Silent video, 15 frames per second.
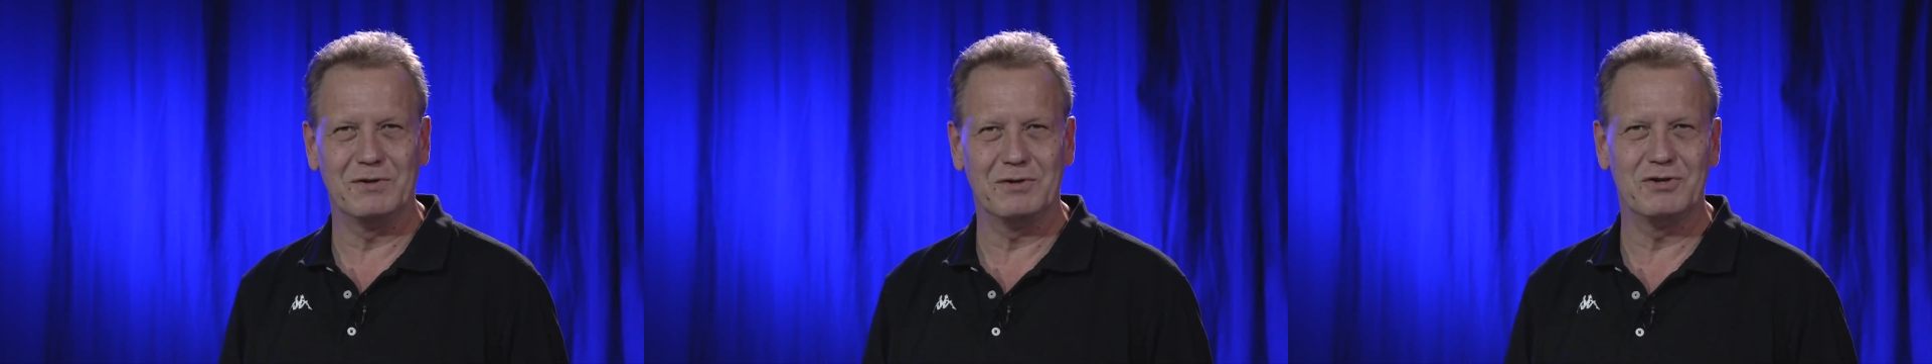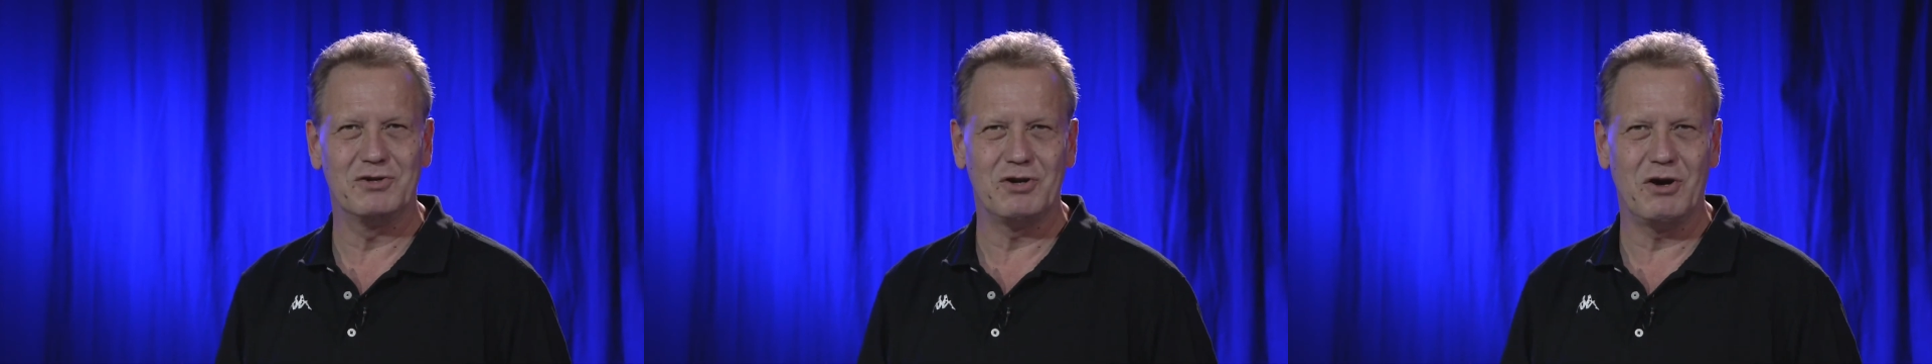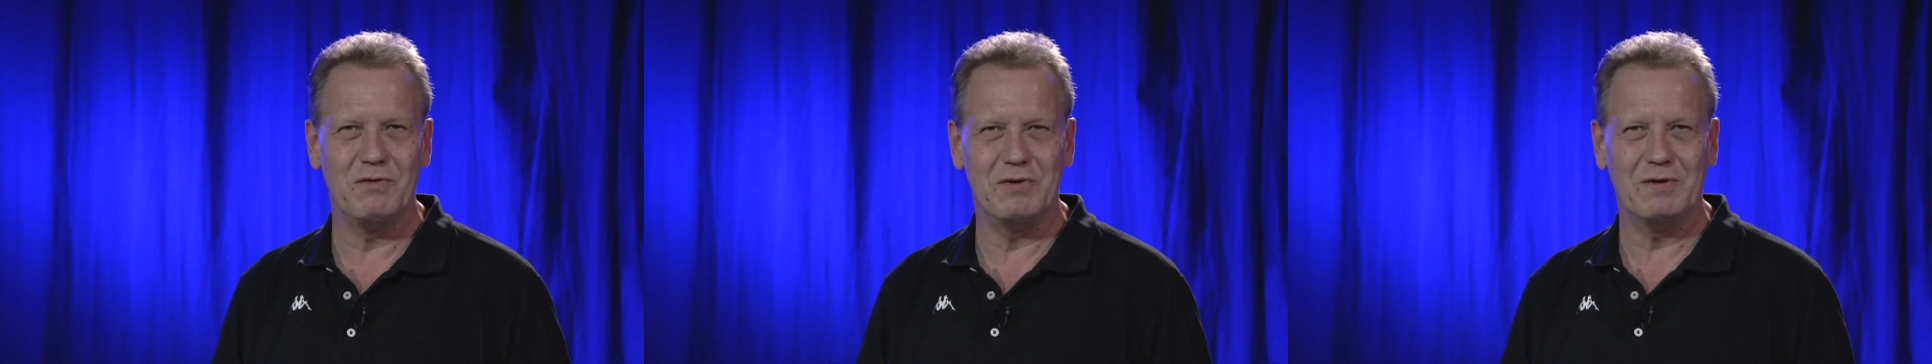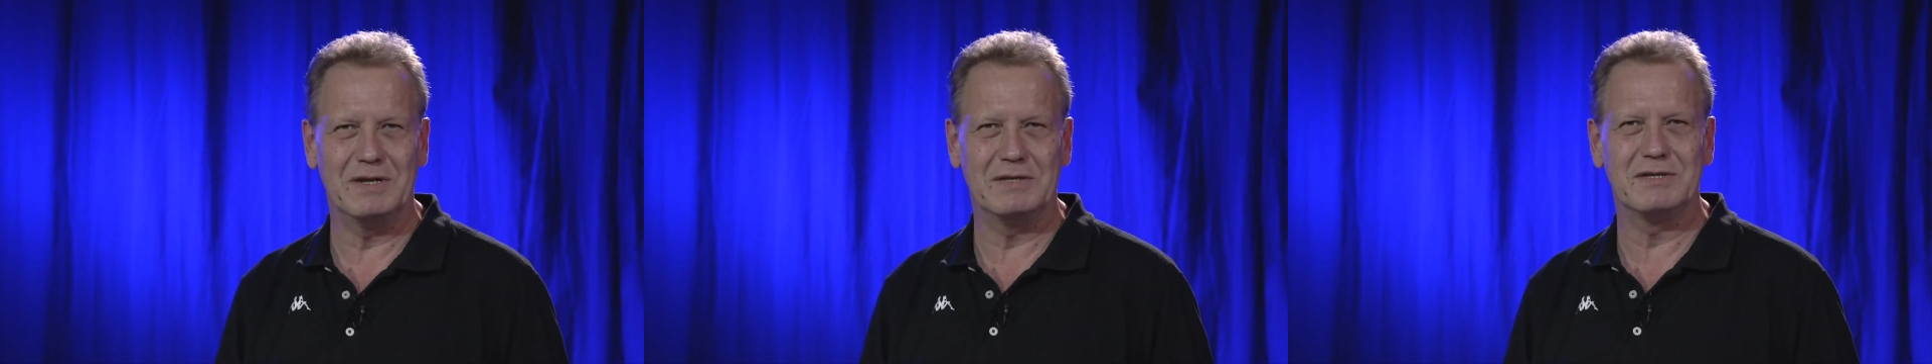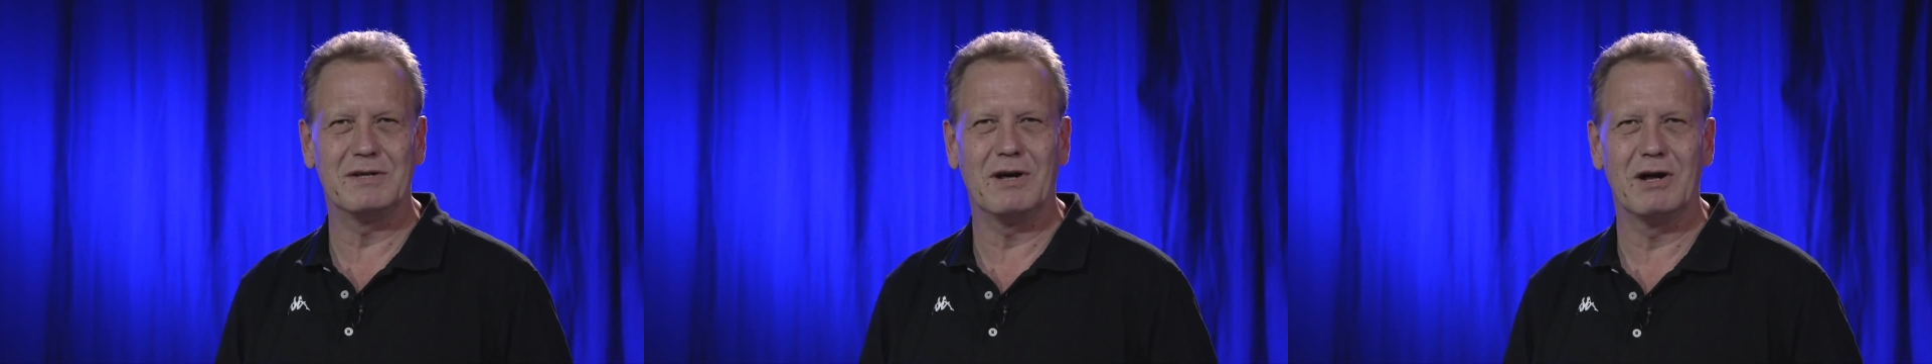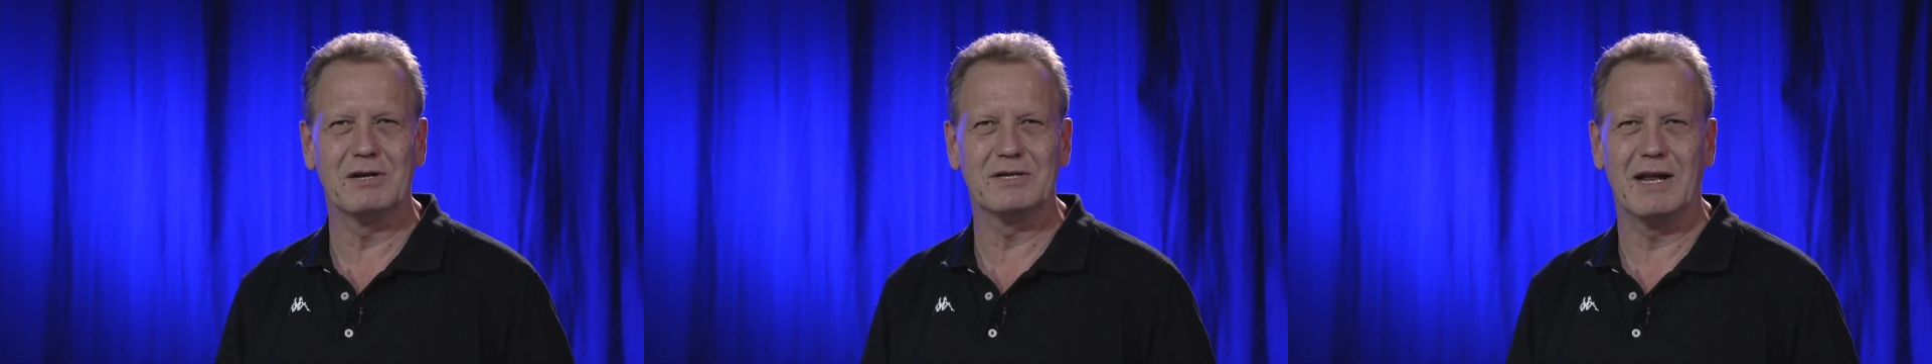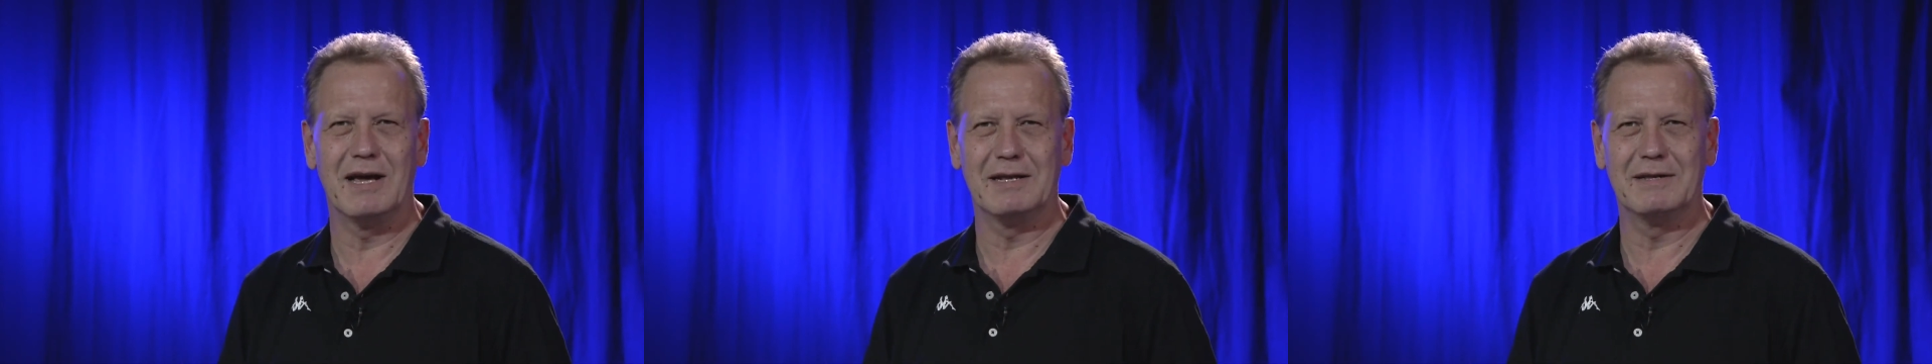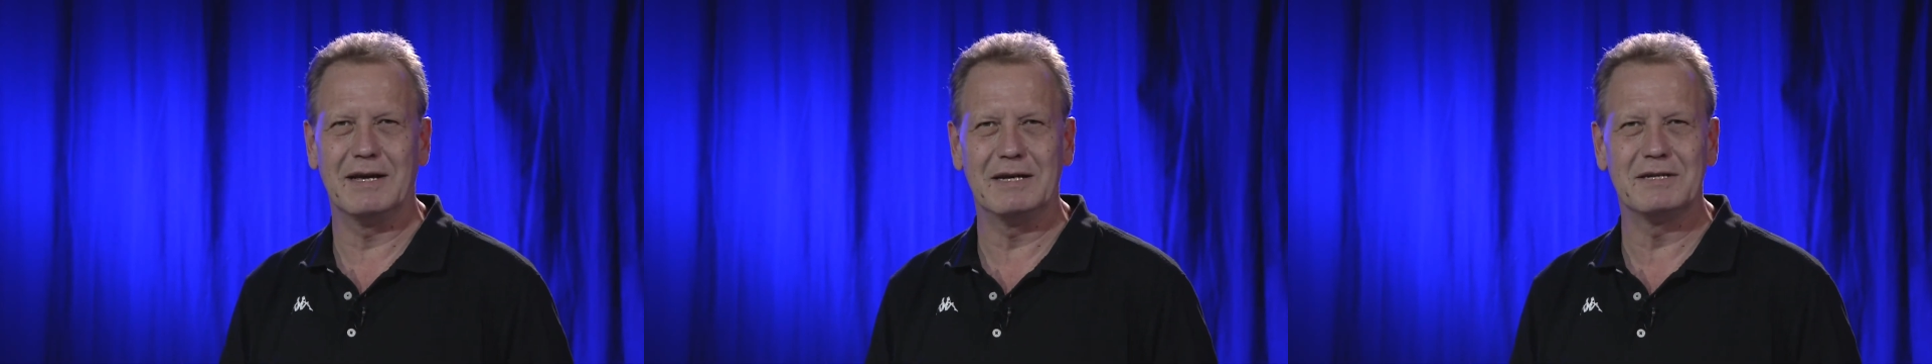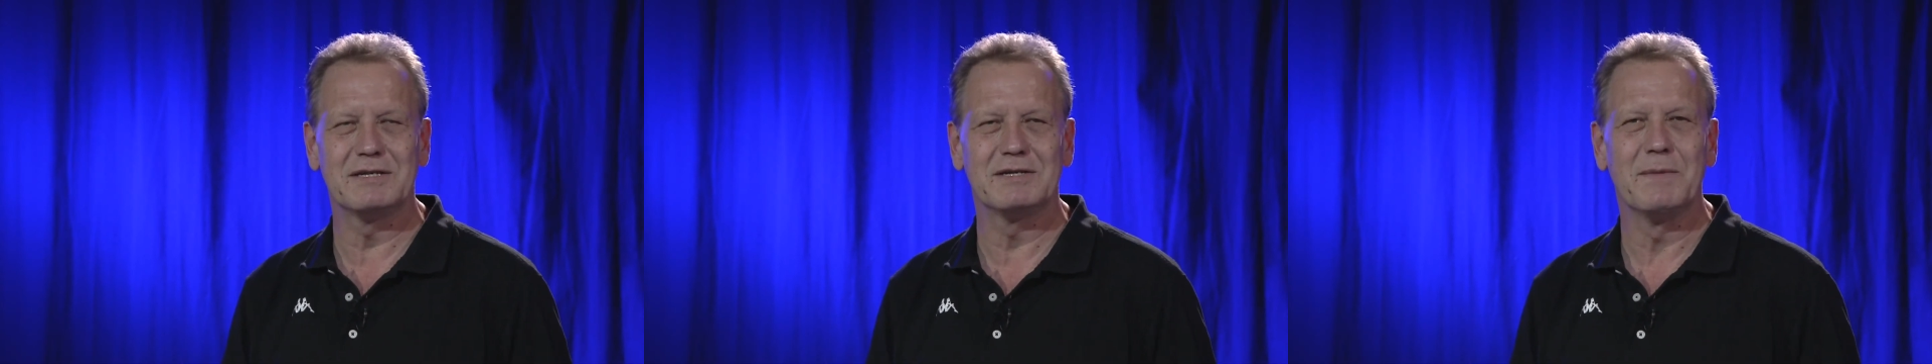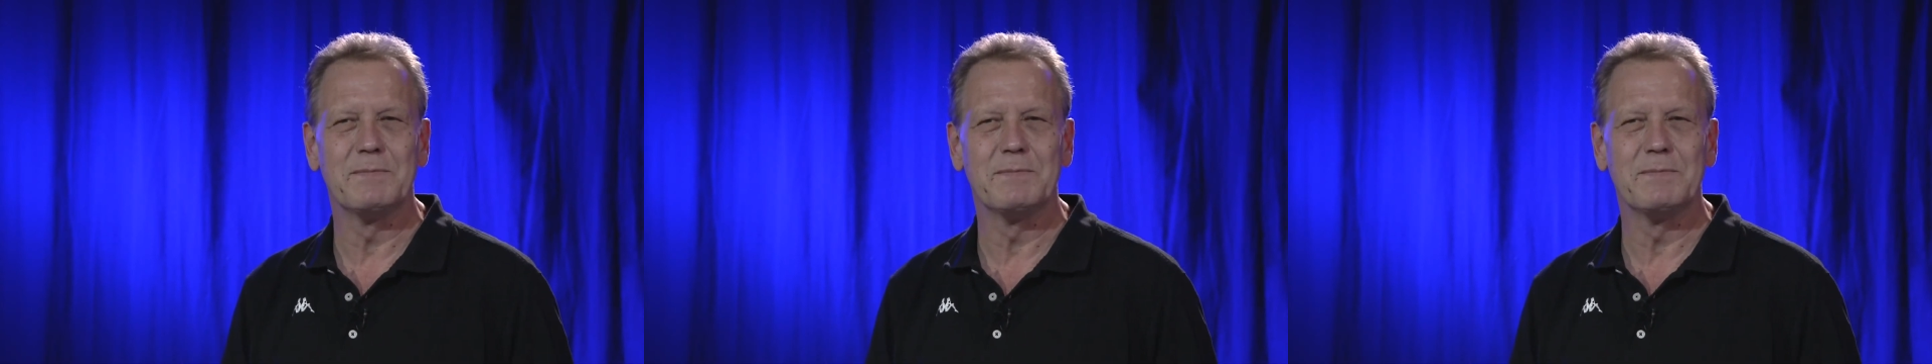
to show you. It starts like this.